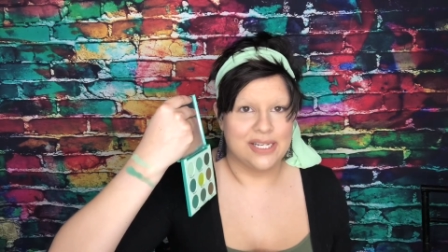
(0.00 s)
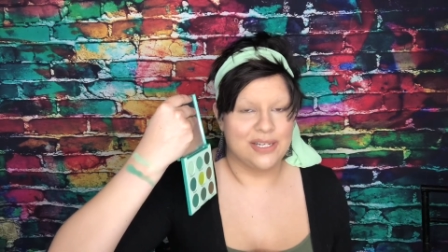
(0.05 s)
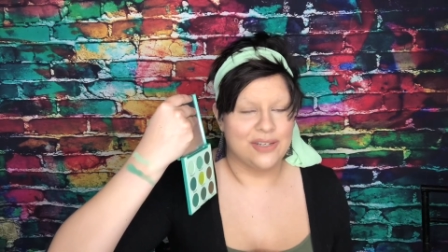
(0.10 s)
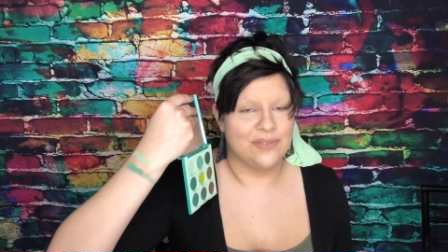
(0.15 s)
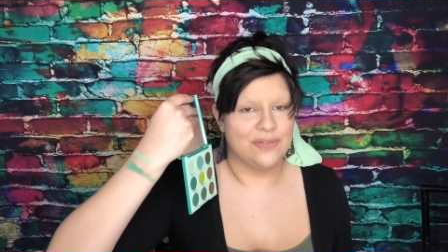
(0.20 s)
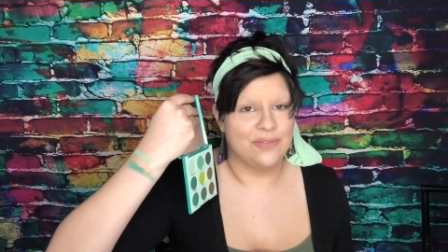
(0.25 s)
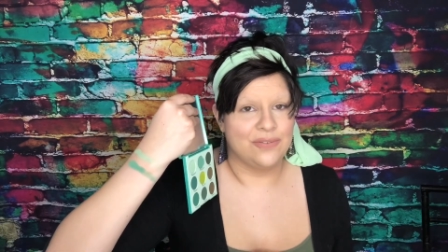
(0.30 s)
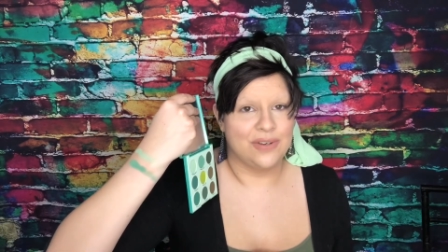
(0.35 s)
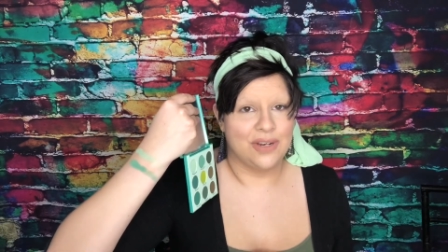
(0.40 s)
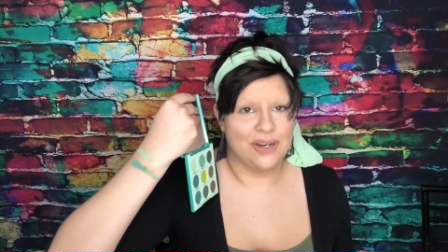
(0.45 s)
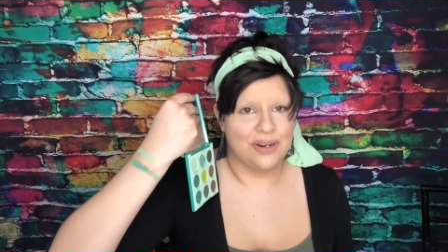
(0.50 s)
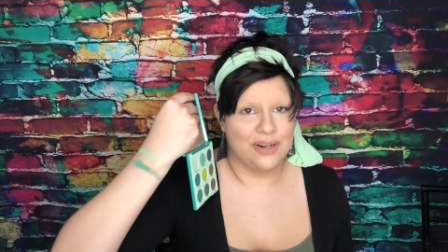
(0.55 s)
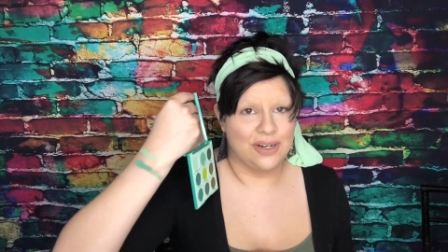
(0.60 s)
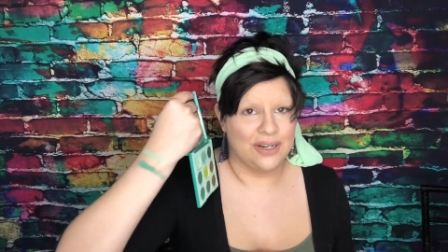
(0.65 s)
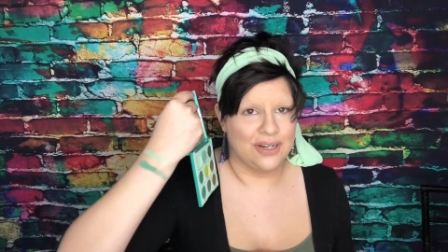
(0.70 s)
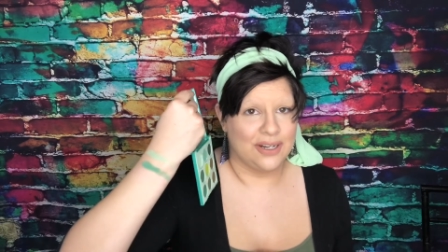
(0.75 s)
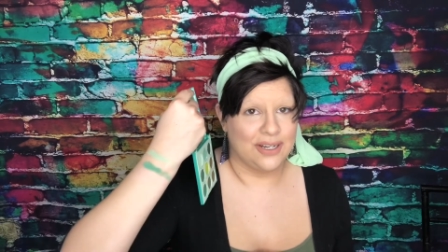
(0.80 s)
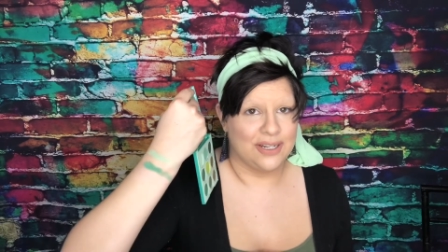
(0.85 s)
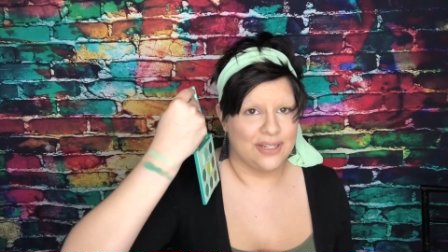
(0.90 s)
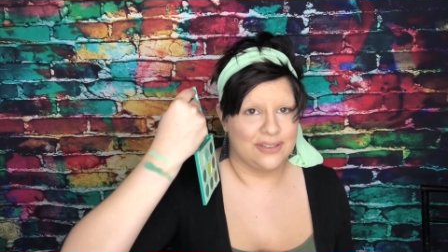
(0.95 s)
It is
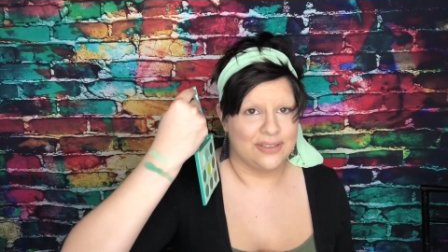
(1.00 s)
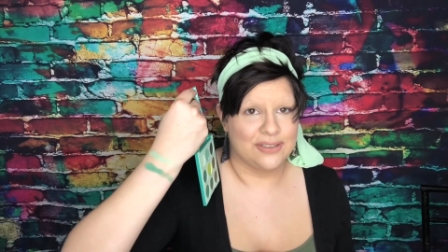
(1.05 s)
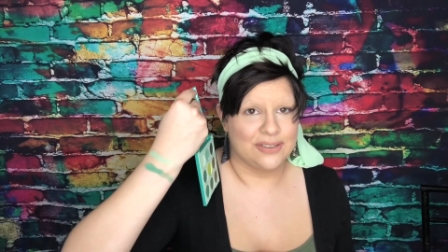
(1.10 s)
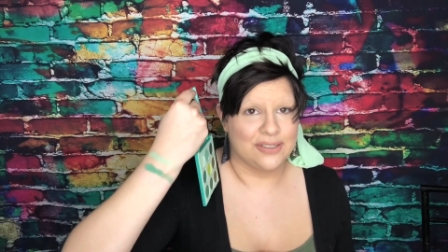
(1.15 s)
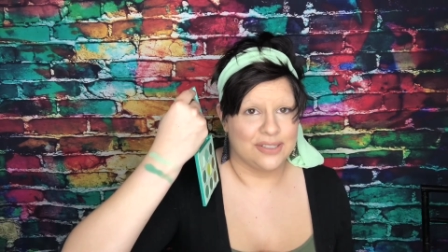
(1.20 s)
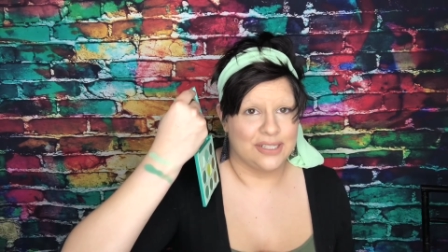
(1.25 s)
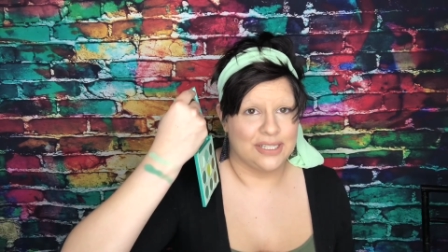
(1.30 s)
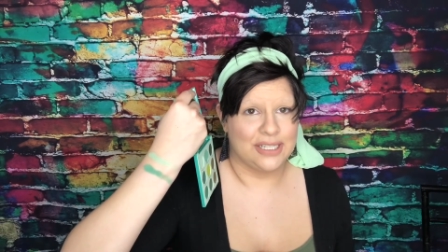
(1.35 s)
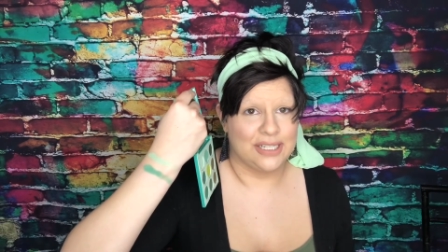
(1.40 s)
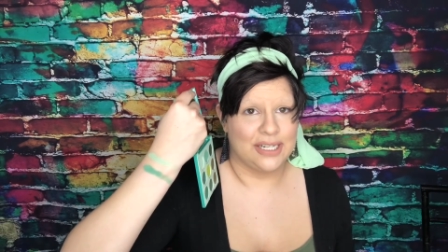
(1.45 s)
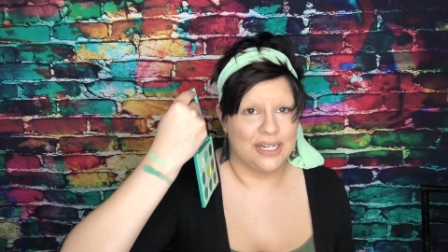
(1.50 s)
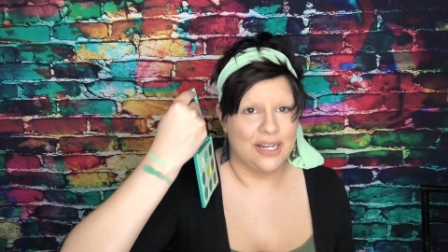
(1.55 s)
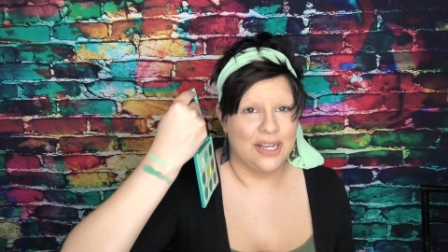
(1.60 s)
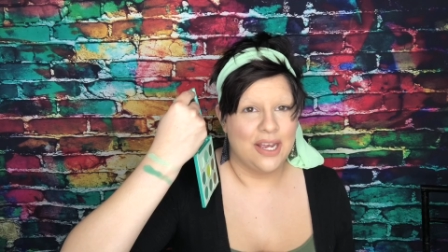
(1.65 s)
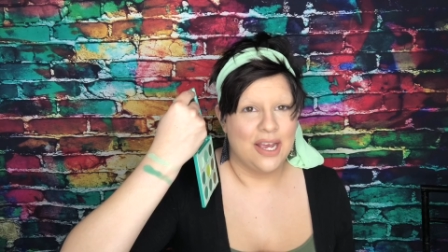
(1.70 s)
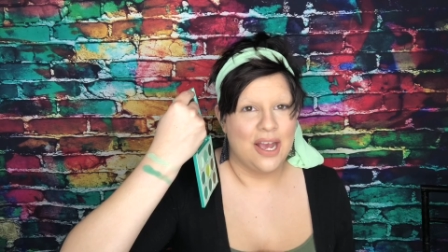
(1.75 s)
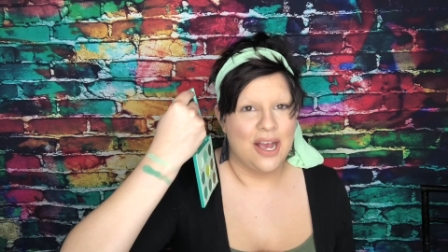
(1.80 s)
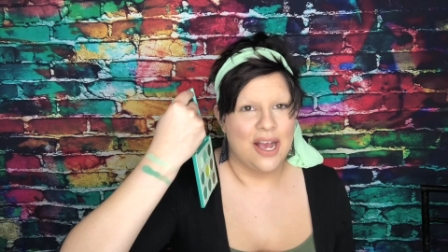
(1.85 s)
very nice green.